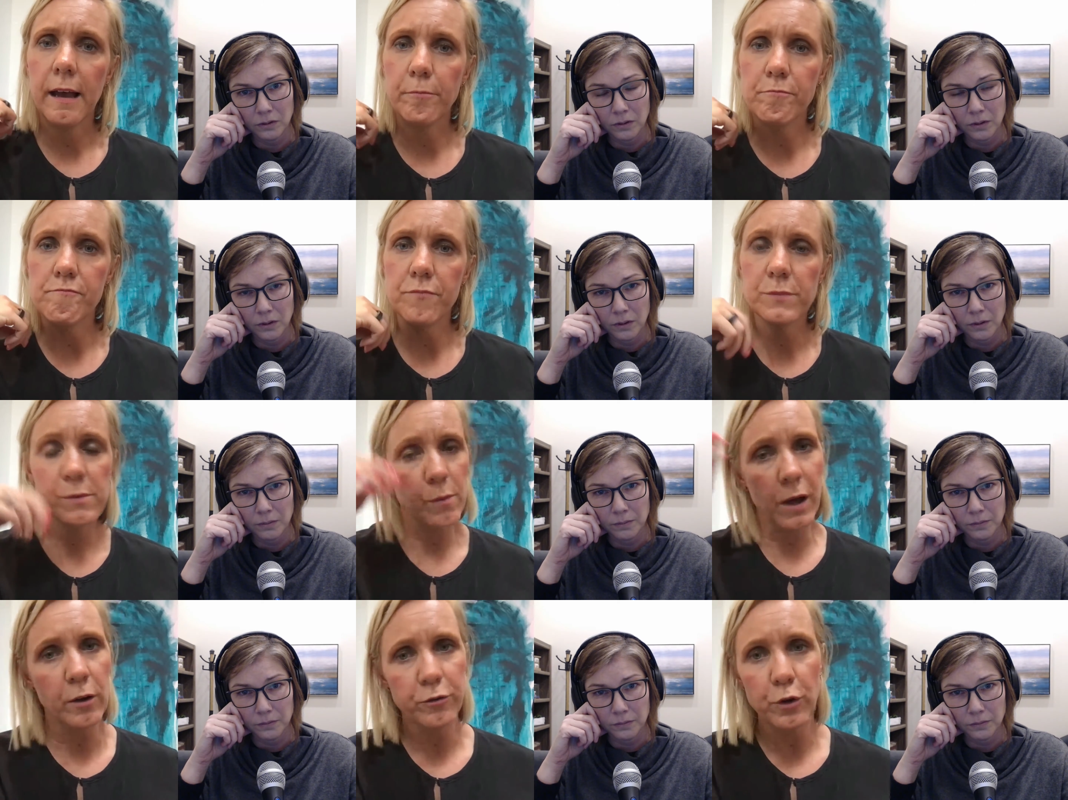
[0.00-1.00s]
Speaker 1: um,
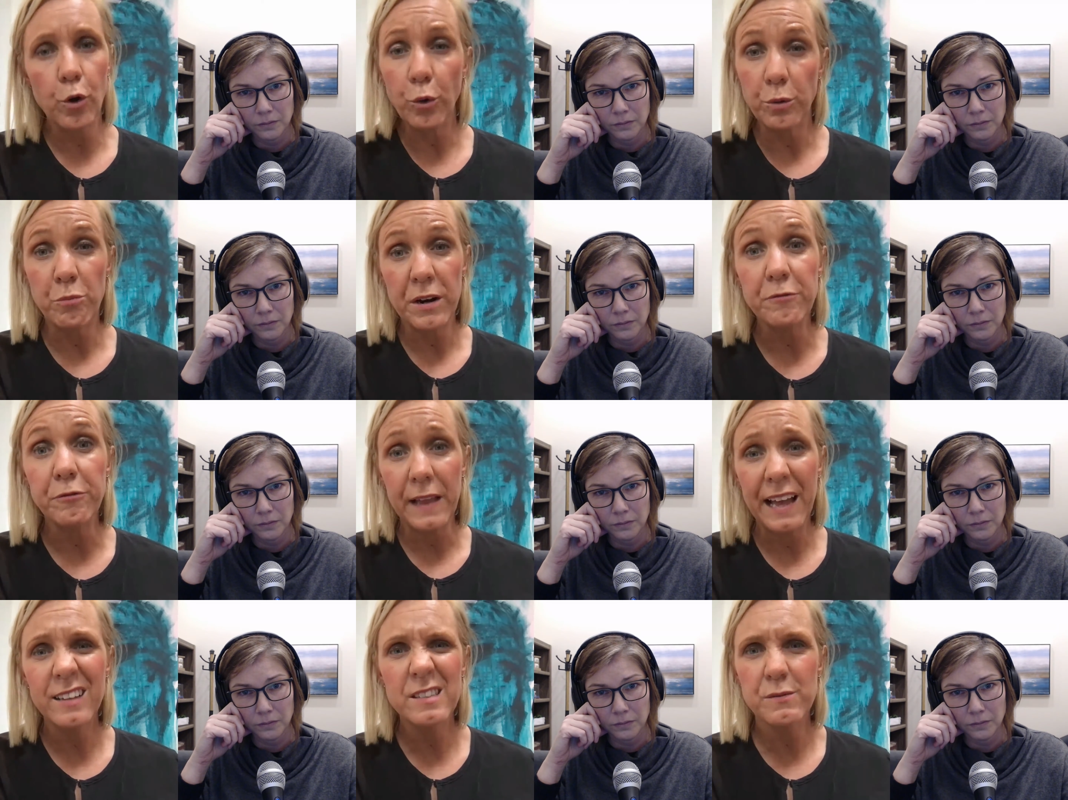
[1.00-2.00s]
I often call them red
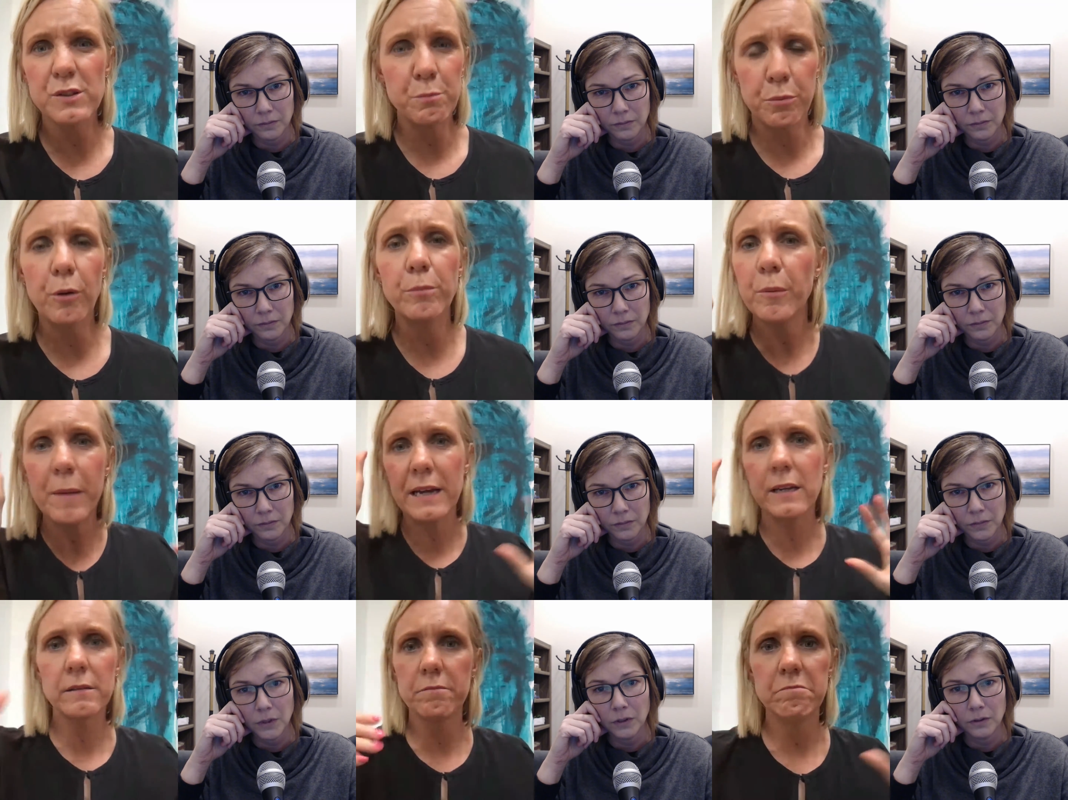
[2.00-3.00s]
flags of some
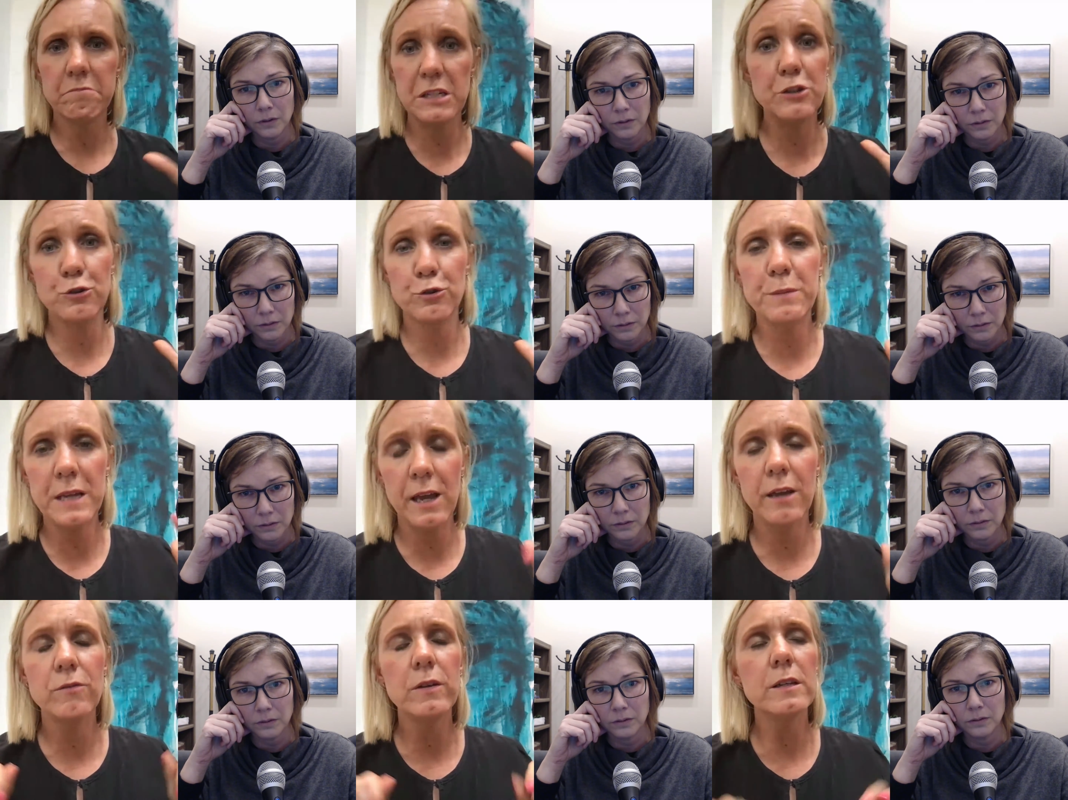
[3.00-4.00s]
problematic digital
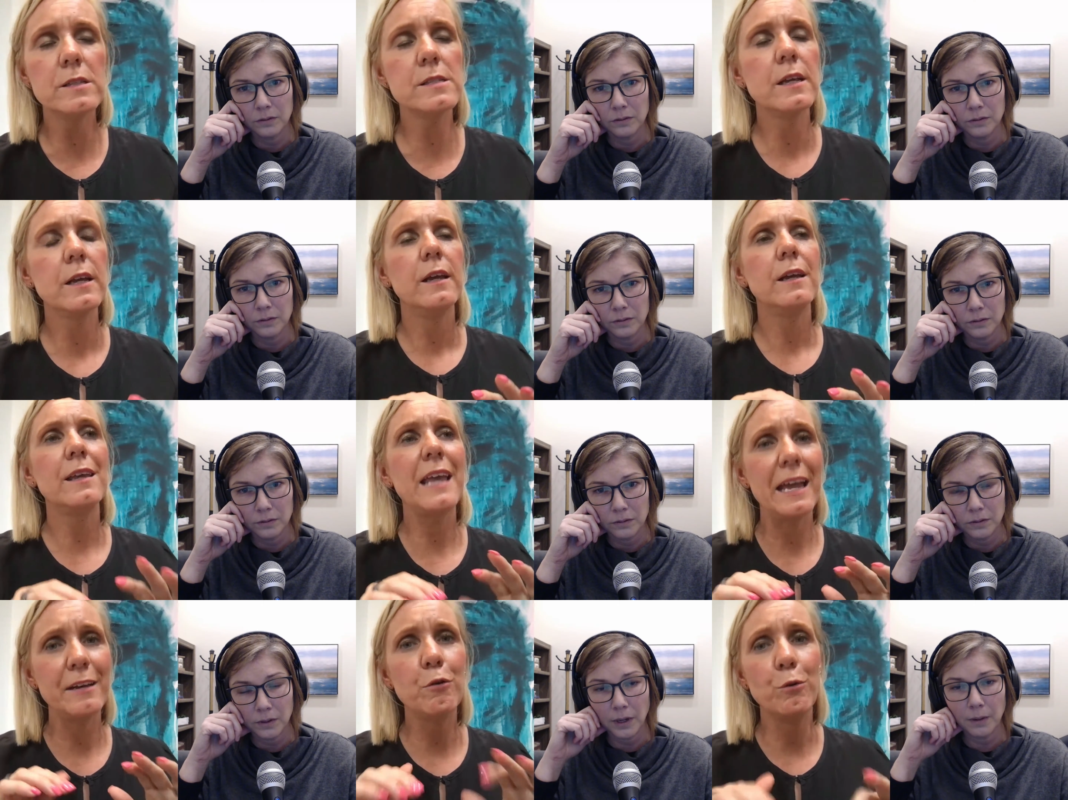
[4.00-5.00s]
behaviors,
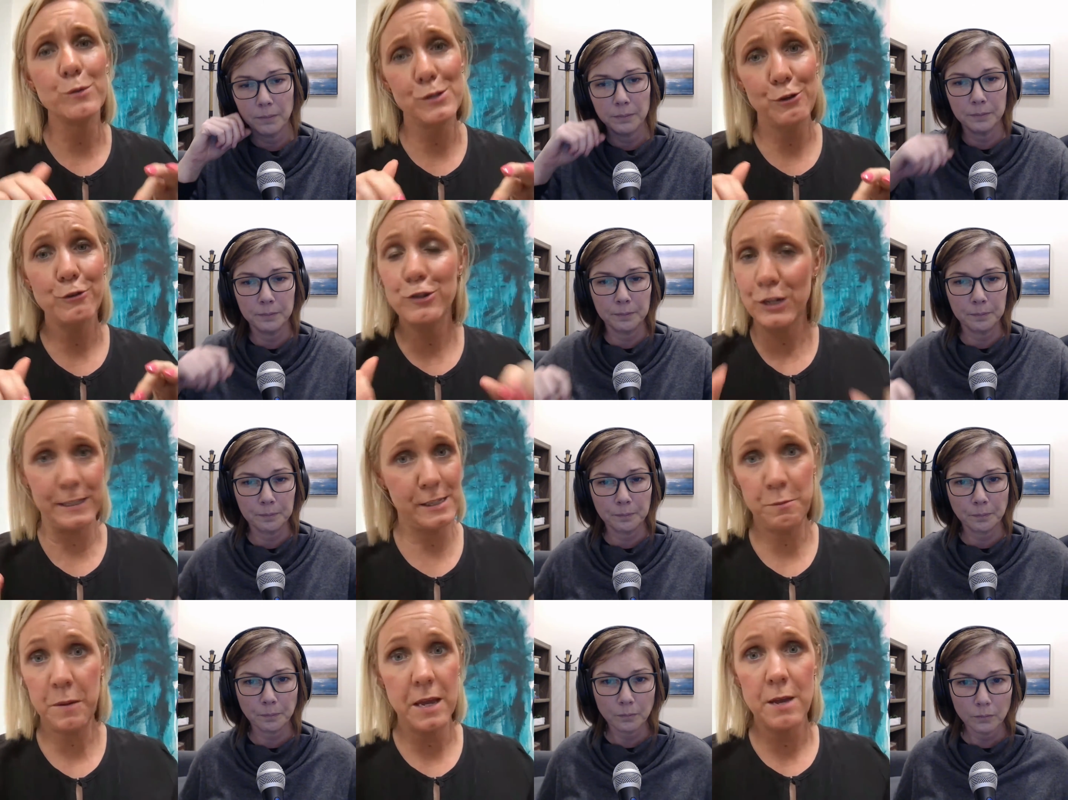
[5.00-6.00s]
can also
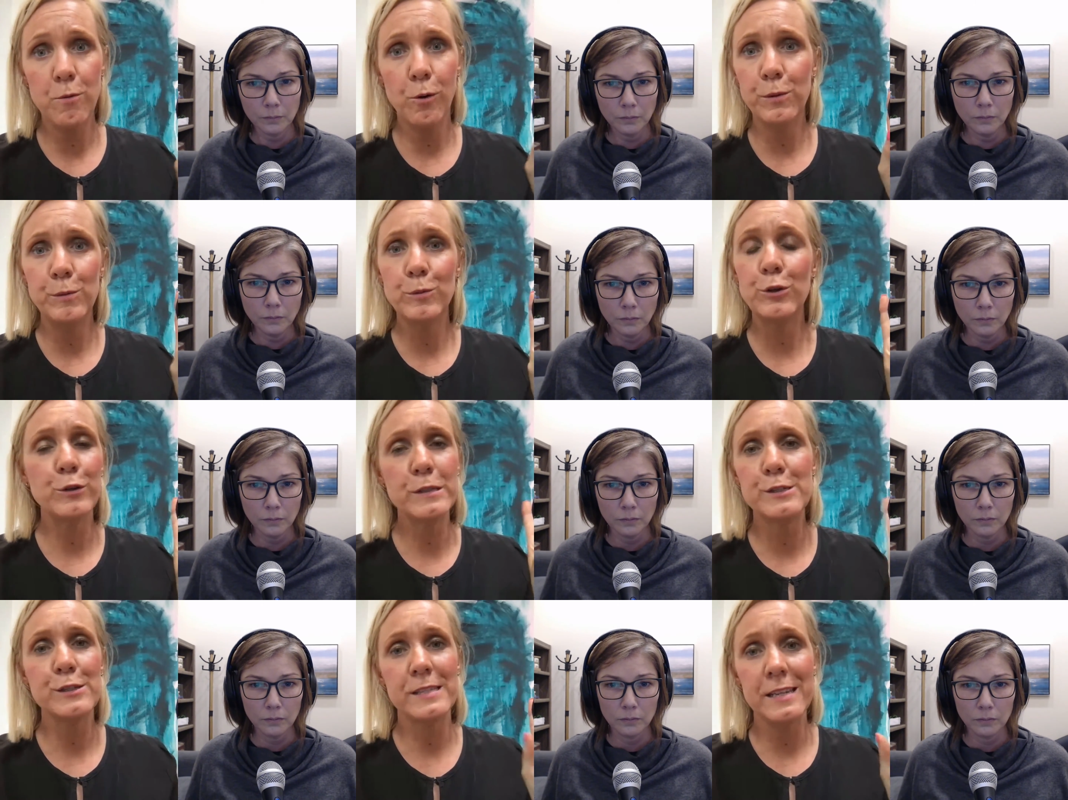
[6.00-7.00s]
just be what we would
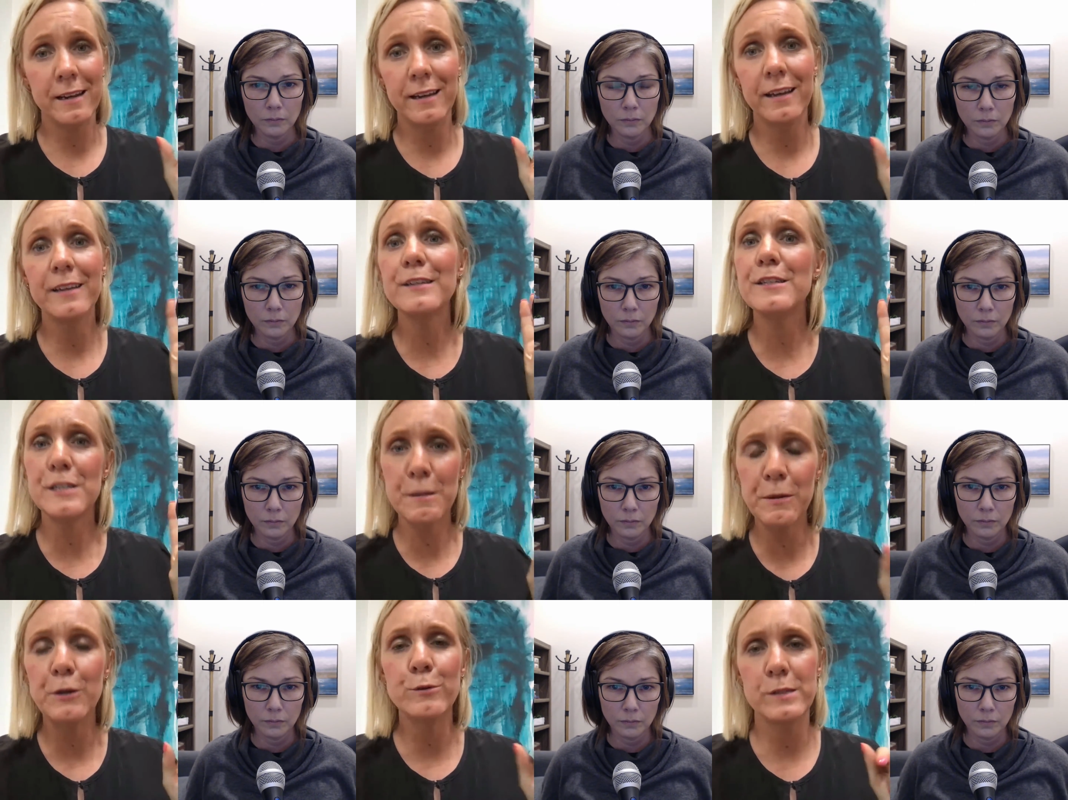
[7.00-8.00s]
consider
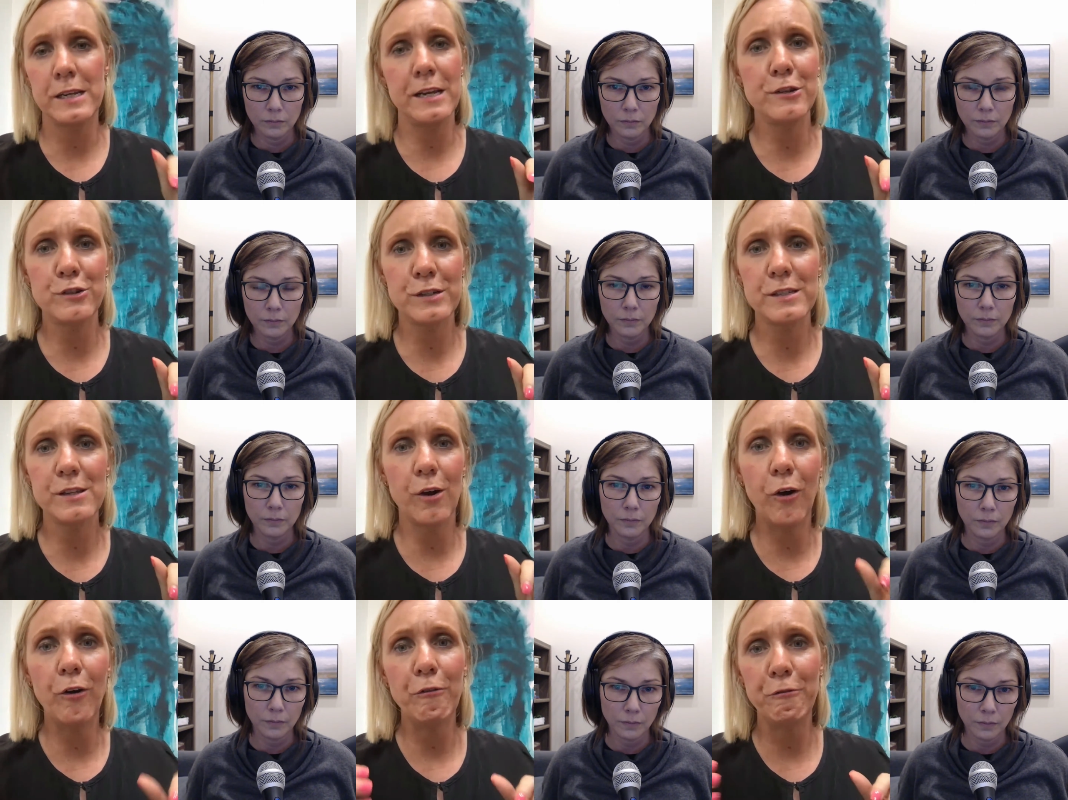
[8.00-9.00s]
typical stages
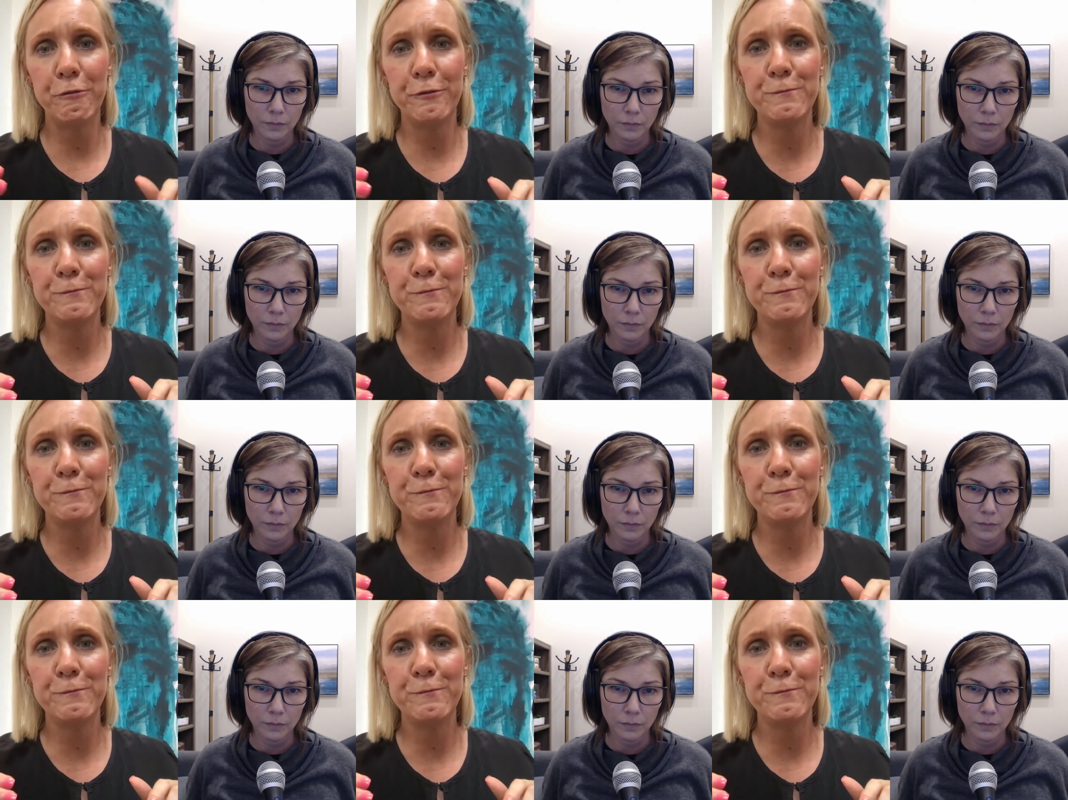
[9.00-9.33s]
of